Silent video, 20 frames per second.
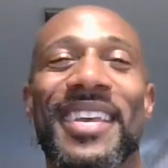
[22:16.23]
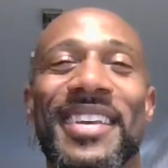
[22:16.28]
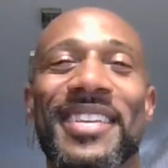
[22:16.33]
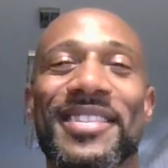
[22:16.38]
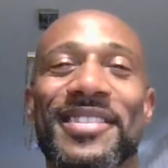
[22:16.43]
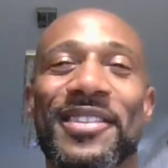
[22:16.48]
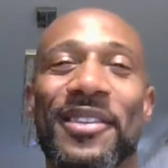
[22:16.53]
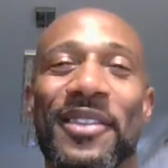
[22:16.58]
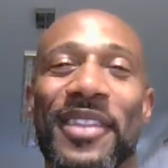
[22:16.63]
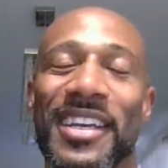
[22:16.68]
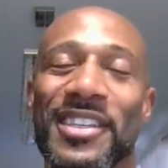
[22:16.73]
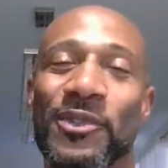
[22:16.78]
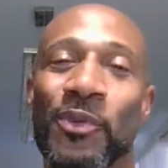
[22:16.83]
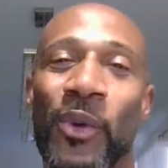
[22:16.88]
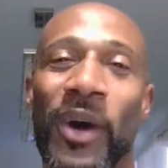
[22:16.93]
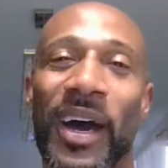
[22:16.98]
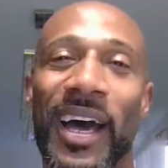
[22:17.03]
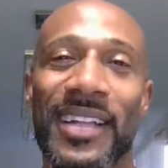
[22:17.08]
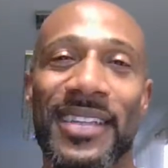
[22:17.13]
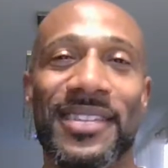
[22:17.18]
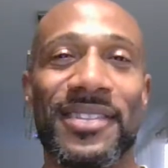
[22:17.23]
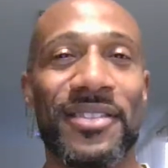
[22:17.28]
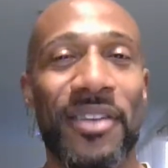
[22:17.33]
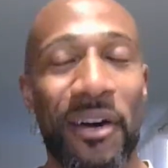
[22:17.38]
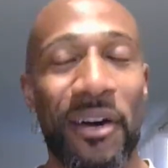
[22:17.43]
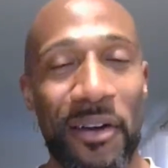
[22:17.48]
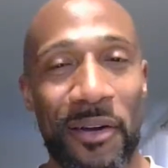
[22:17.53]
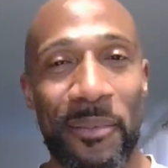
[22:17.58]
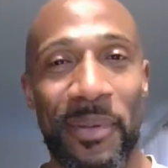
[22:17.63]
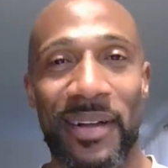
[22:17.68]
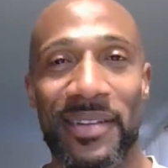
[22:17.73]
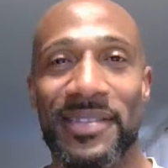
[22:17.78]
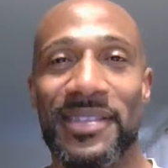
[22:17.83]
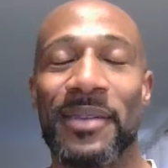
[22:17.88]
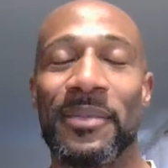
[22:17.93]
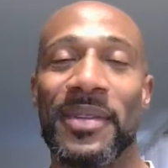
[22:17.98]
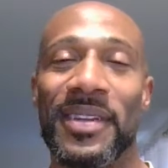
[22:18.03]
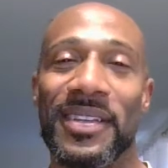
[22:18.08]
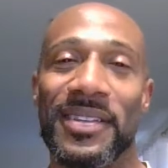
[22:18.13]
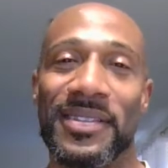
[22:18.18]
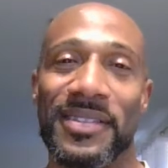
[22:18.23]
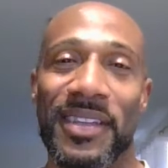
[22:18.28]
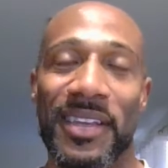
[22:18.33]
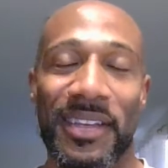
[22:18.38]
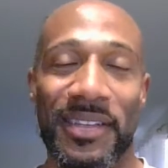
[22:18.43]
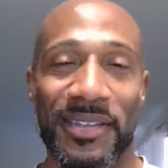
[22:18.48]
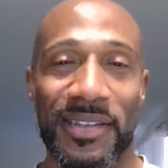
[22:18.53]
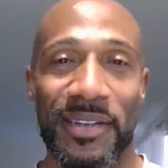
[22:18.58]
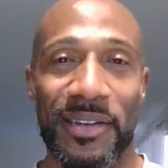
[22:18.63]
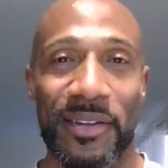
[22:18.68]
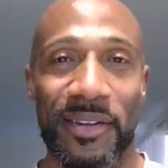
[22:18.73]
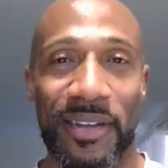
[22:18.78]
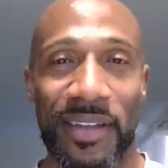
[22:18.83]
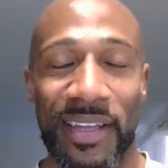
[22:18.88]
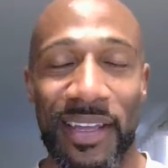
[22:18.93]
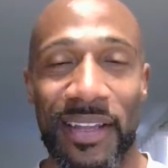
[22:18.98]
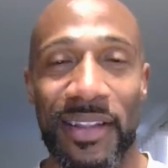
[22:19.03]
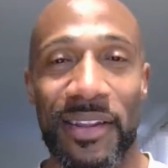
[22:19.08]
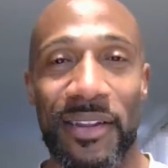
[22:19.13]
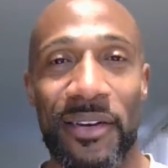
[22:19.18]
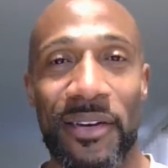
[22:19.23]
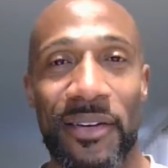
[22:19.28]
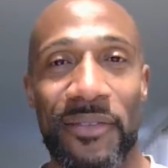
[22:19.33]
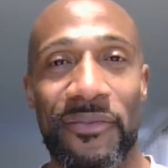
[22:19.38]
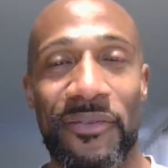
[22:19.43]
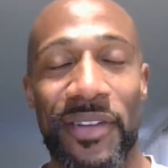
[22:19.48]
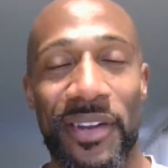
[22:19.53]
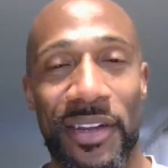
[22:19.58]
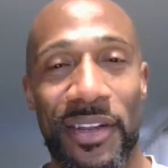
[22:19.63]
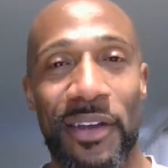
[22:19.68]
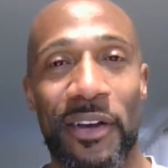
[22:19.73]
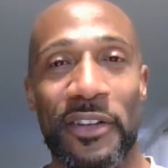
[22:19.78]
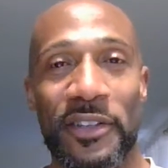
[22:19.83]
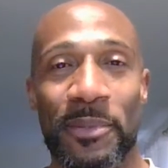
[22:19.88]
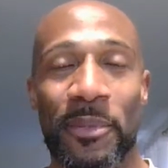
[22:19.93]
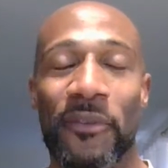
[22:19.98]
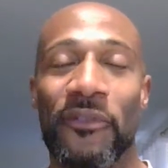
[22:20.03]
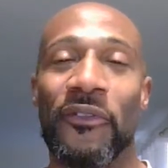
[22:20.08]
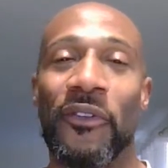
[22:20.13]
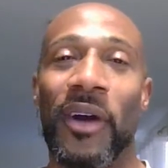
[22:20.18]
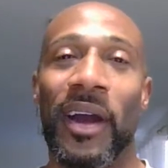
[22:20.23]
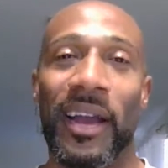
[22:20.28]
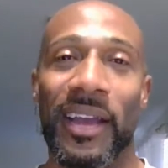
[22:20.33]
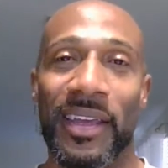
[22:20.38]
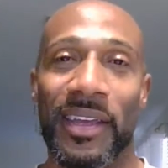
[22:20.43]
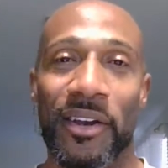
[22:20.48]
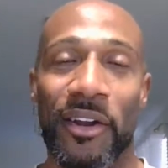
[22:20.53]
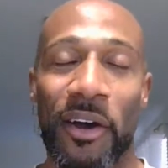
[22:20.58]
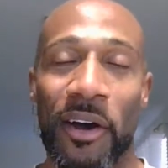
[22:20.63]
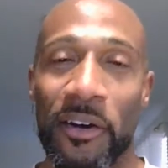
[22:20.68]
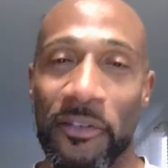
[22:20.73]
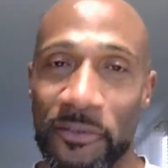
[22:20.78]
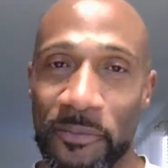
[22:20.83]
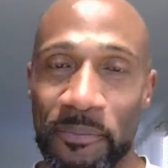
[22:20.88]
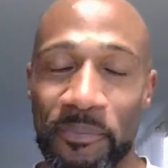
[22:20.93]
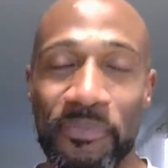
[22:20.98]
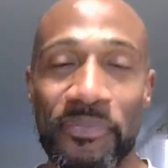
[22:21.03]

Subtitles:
So that's why I talk about some of these things in the videos before I get off.